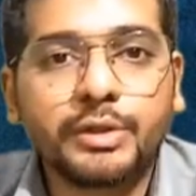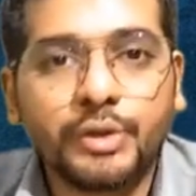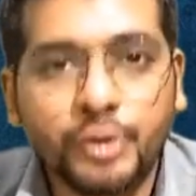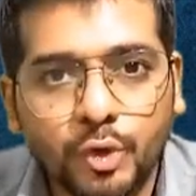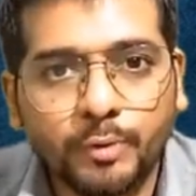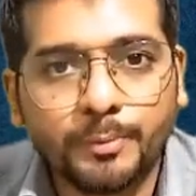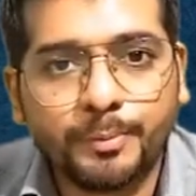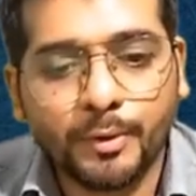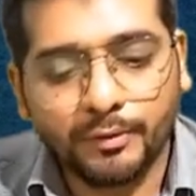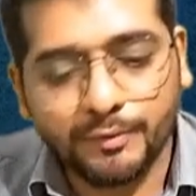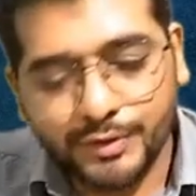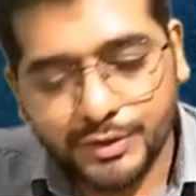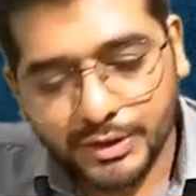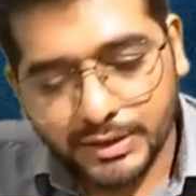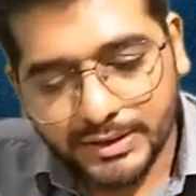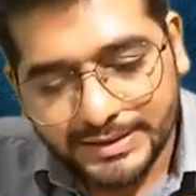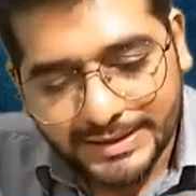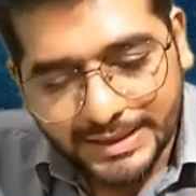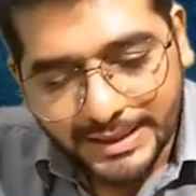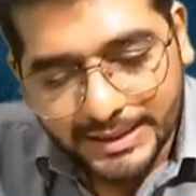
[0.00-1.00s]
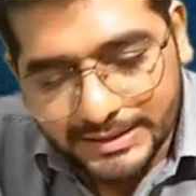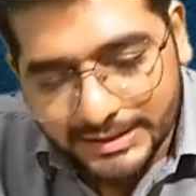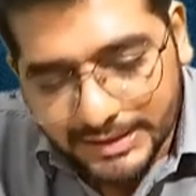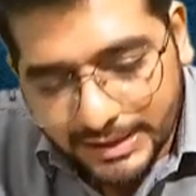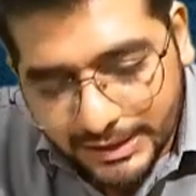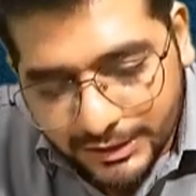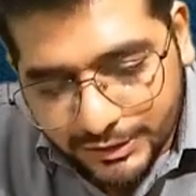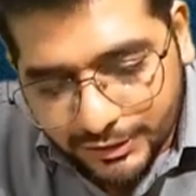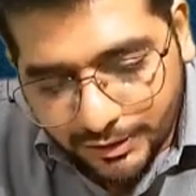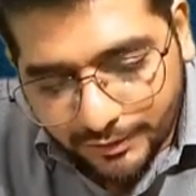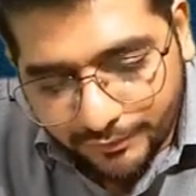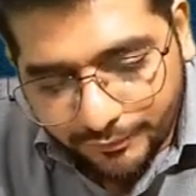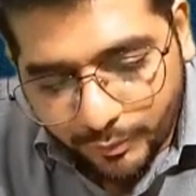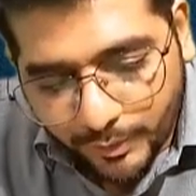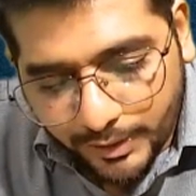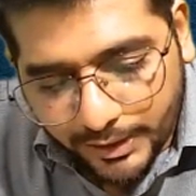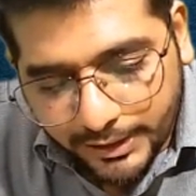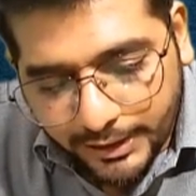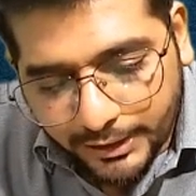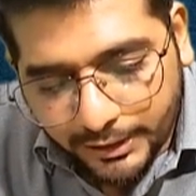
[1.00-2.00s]
New provision says instead of
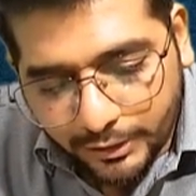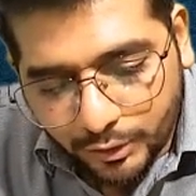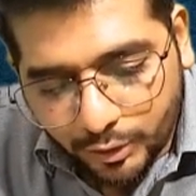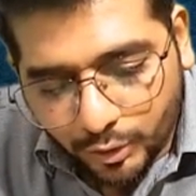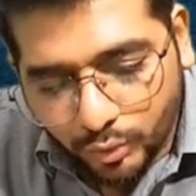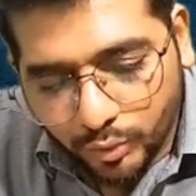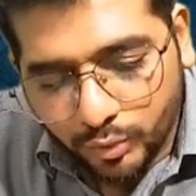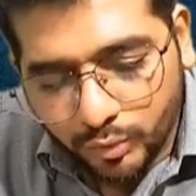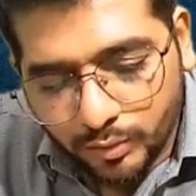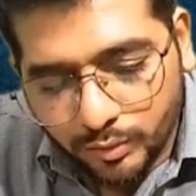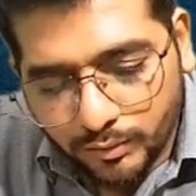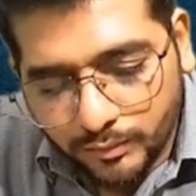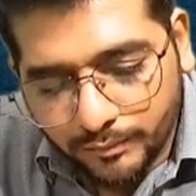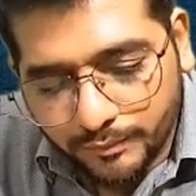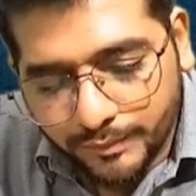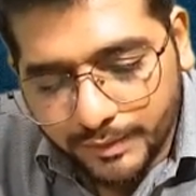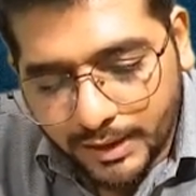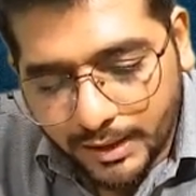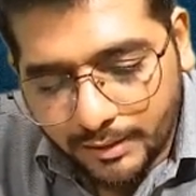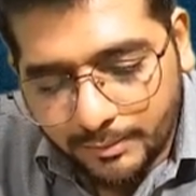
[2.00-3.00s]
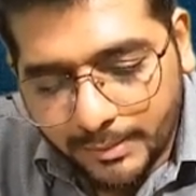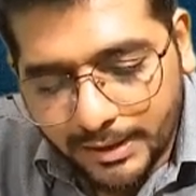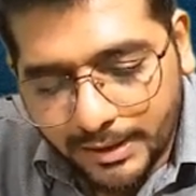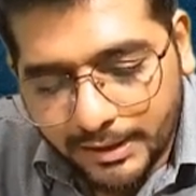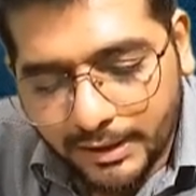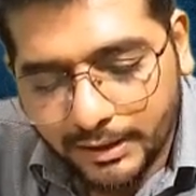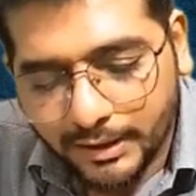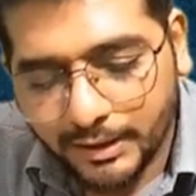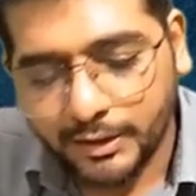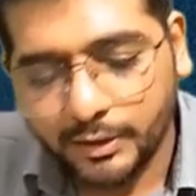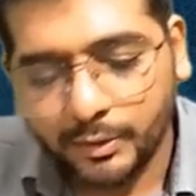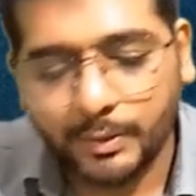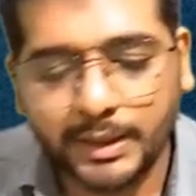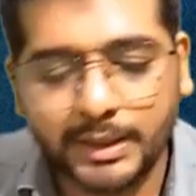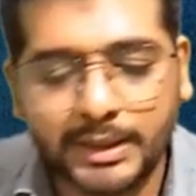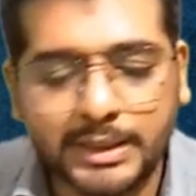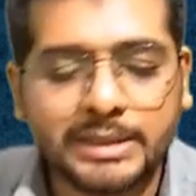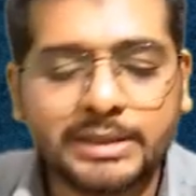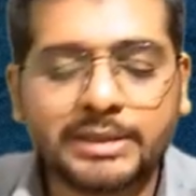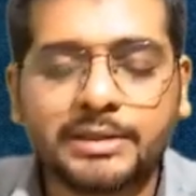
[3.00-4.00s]
22, we are making it
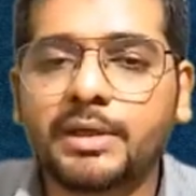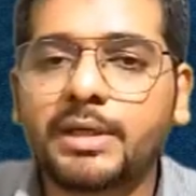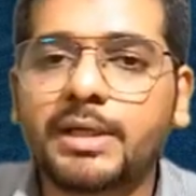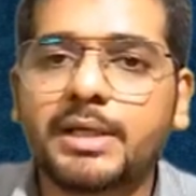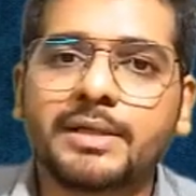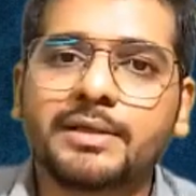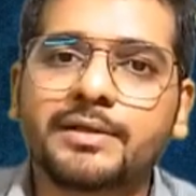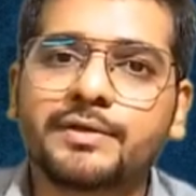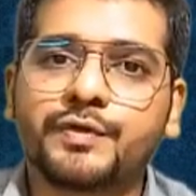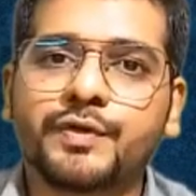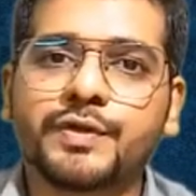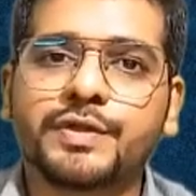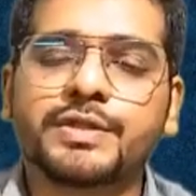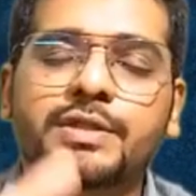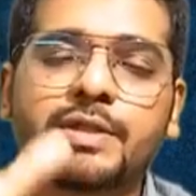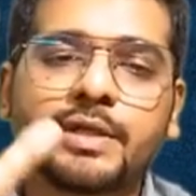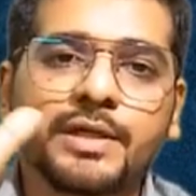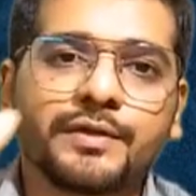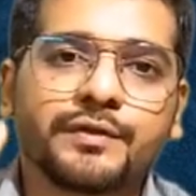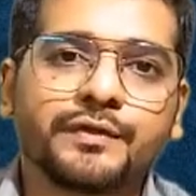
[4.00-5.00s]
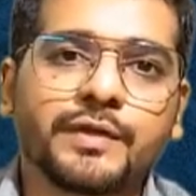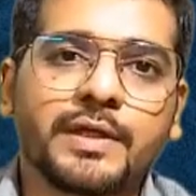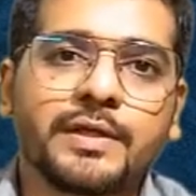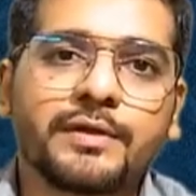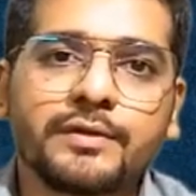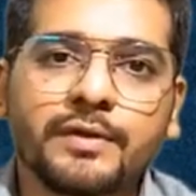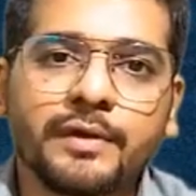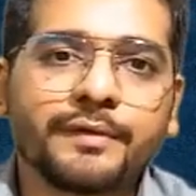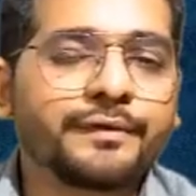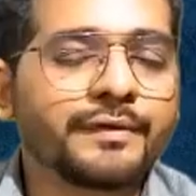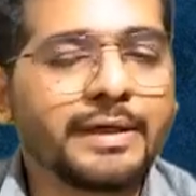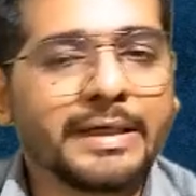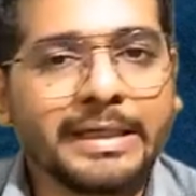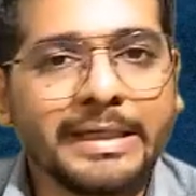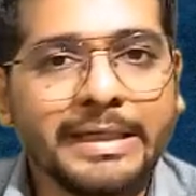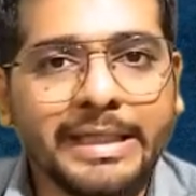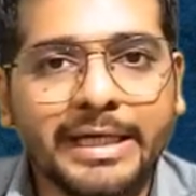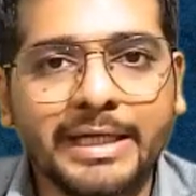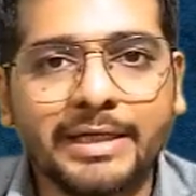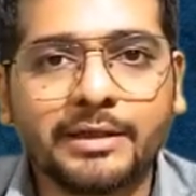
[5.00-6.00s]
23. Just a change of
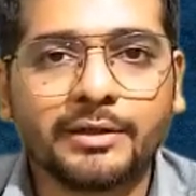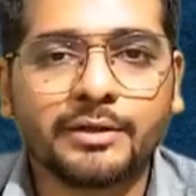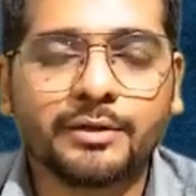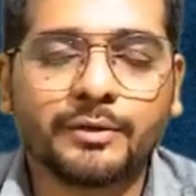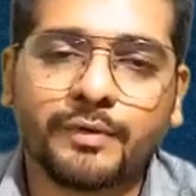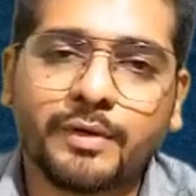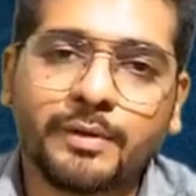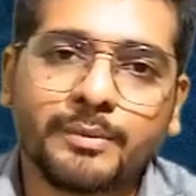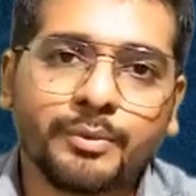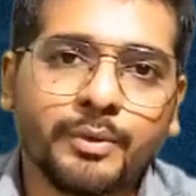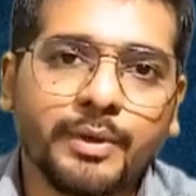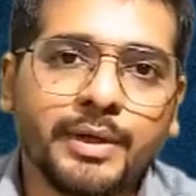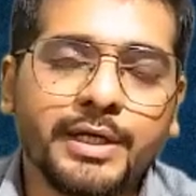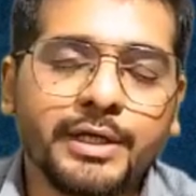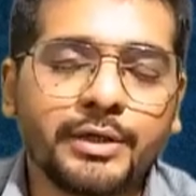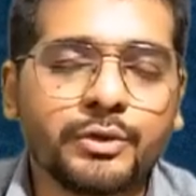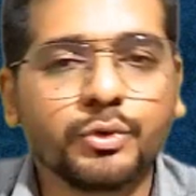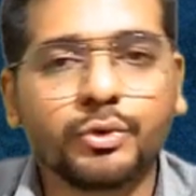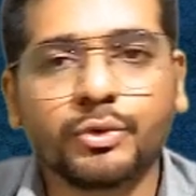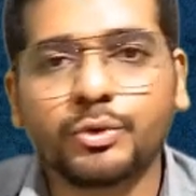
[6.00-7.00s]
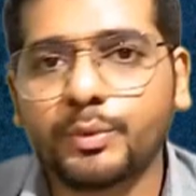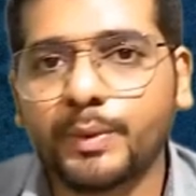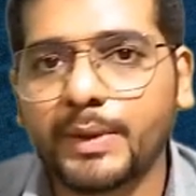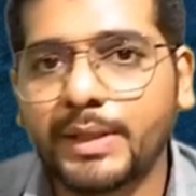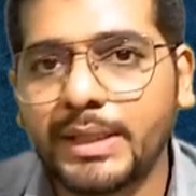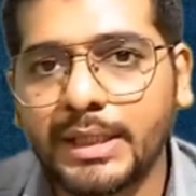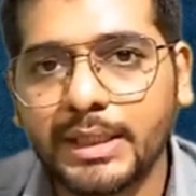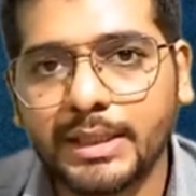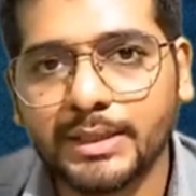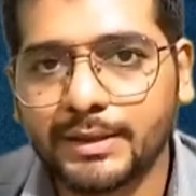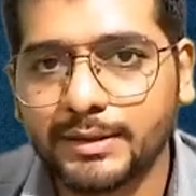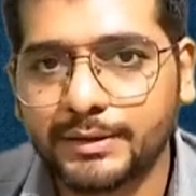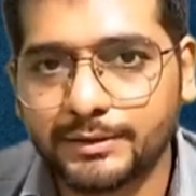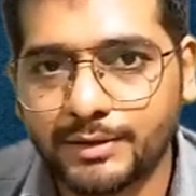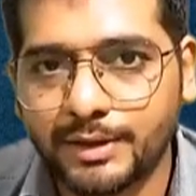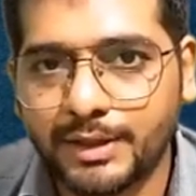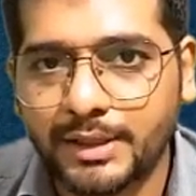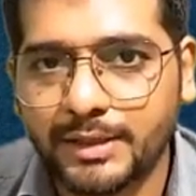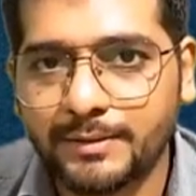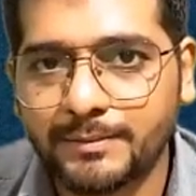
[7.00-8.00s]
date from 22 to
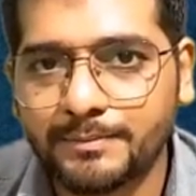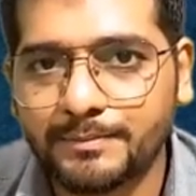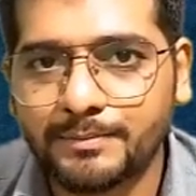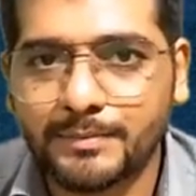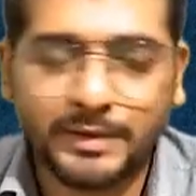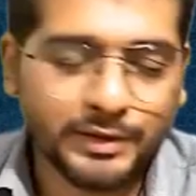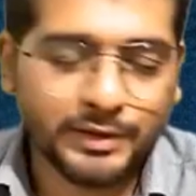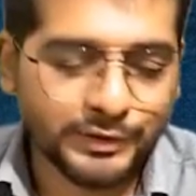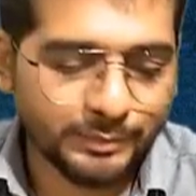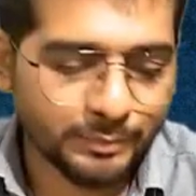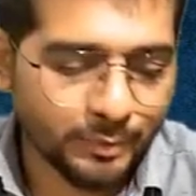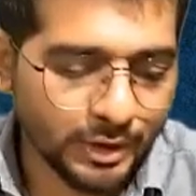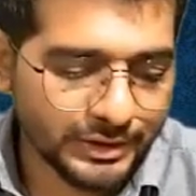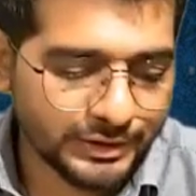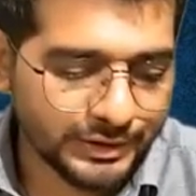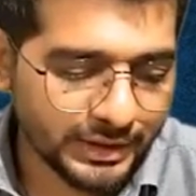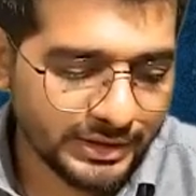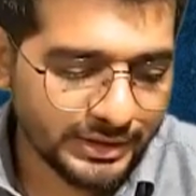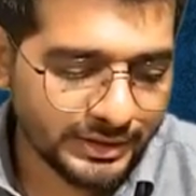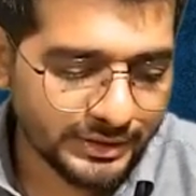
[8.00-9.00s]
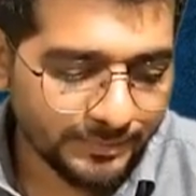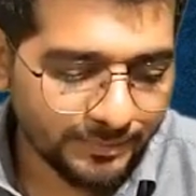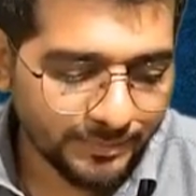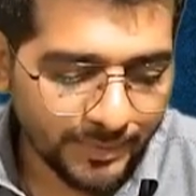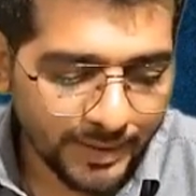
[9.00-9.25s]
23. Small change.